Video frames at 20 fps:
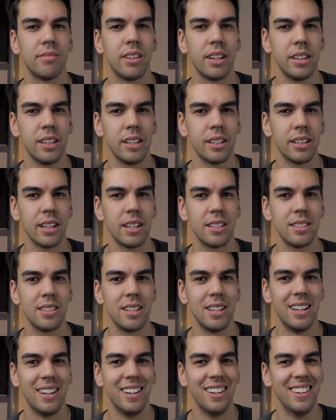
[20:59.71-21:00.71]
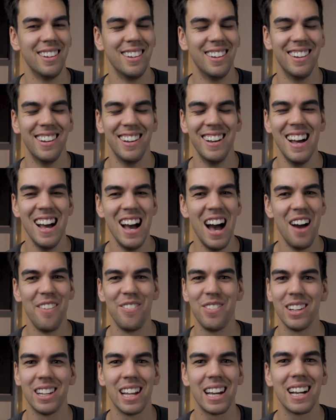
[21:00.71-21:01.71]
I think that's it. I
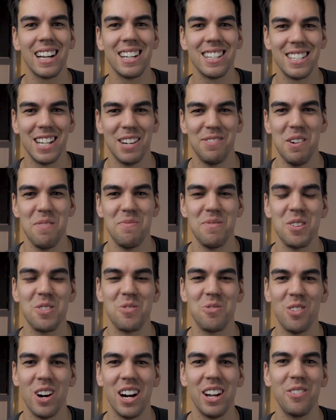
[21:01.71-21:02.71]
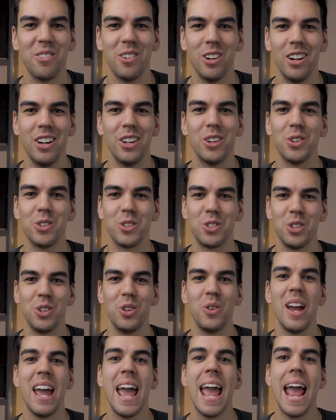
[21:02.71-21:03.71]
feel like I stuff up on one word or
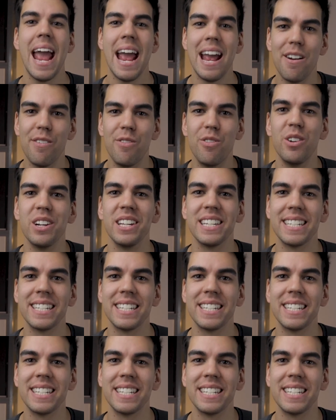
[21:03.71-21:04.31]
two every